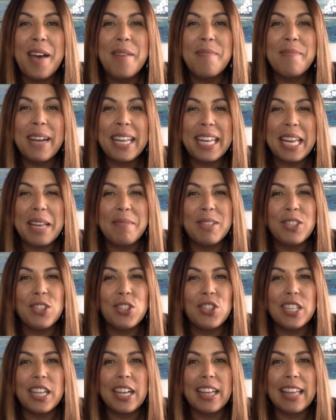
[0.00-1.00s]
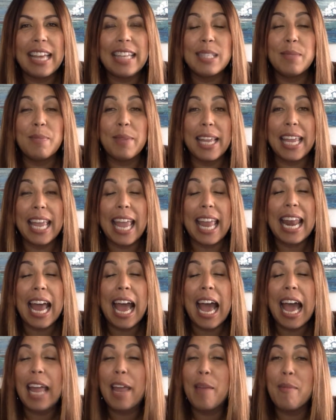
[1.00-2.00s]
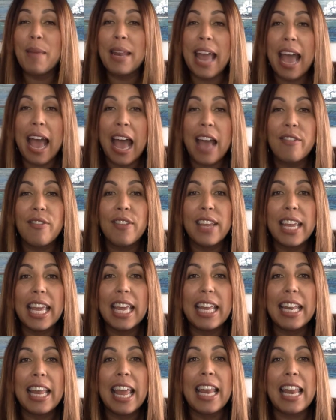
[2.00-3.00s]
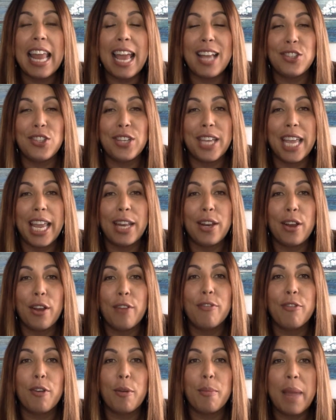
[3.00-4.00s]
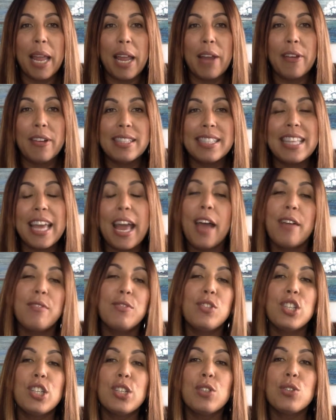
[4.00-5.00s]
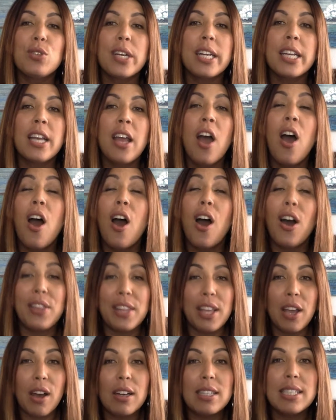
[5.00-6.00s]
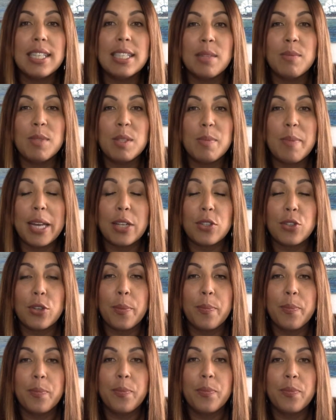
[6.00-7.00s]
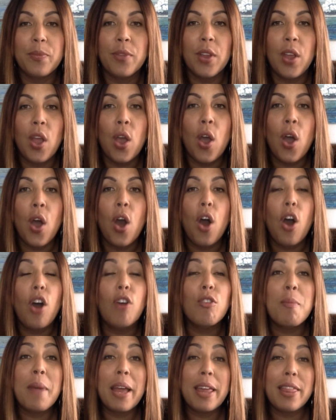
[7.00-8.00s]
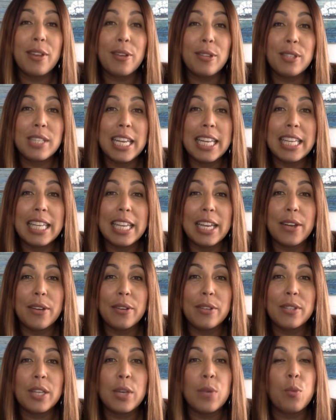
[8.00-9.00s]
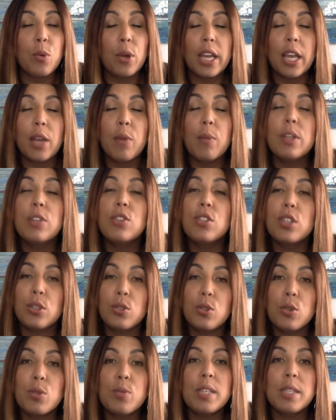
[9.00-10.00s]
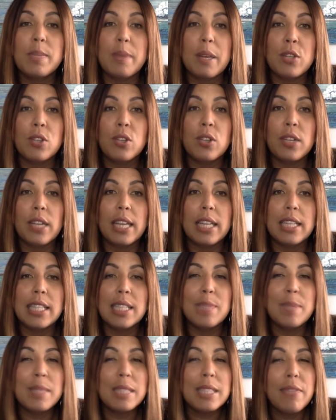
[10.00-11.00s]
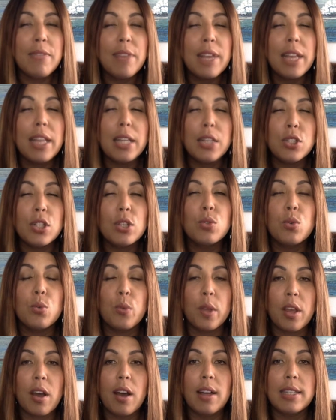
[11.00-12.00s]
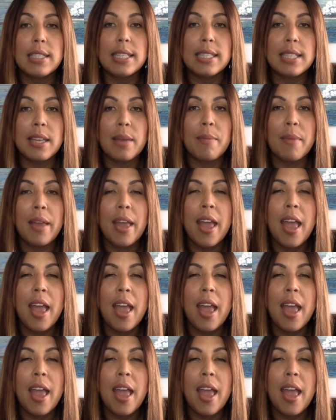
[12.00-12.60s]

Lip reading: My name is Janelle Espling, and I am an advocate and educator for parents that have children on the autism spectrum. Over my 13 years in working with children with special needs, specifically children with autism,